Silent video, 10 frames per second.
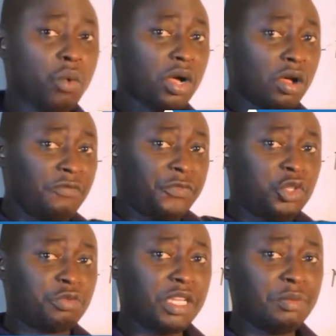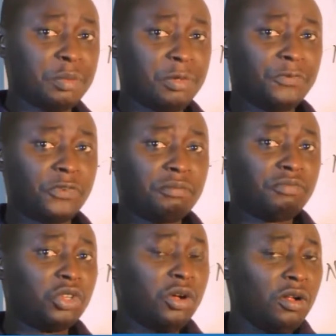will confuse many people
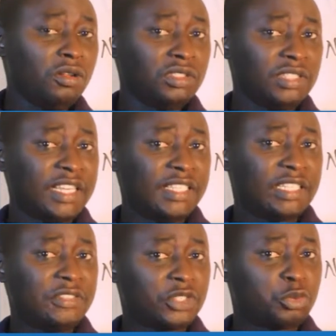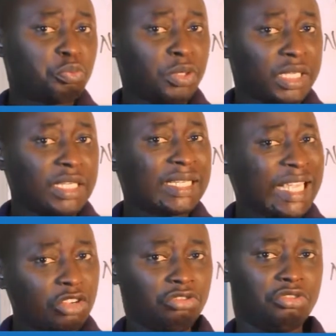from non-native speaking
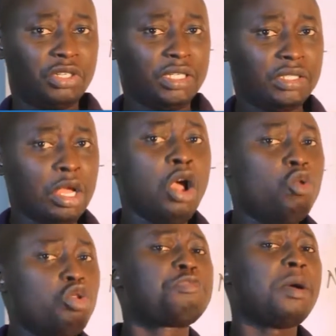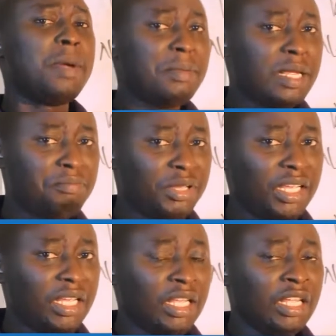countries will probably
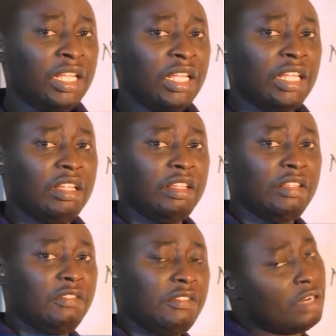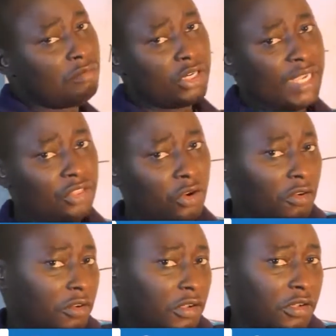be their mother
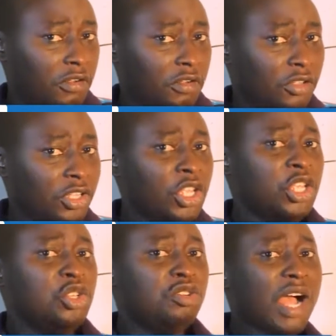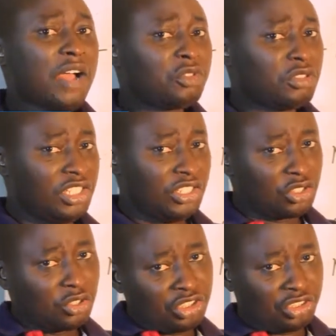tongue. You have to
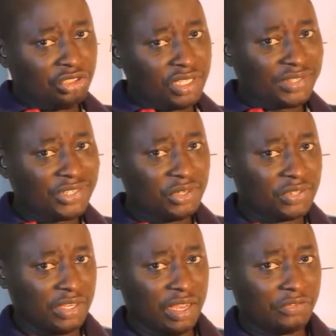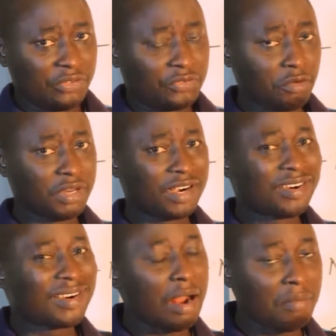dissociate yourself from the
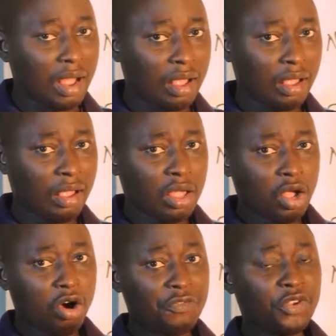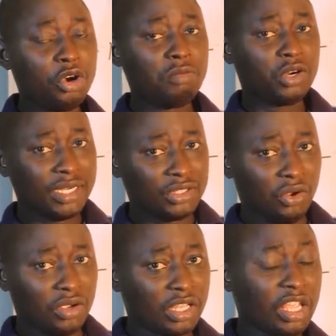grammar of your mother
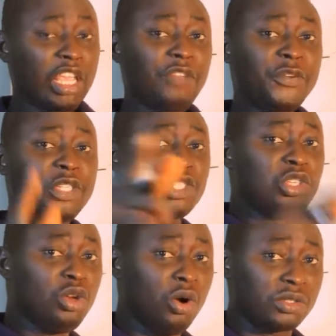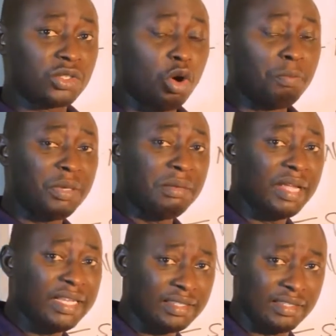tongue if it's not
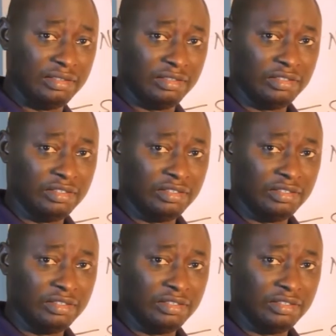complementing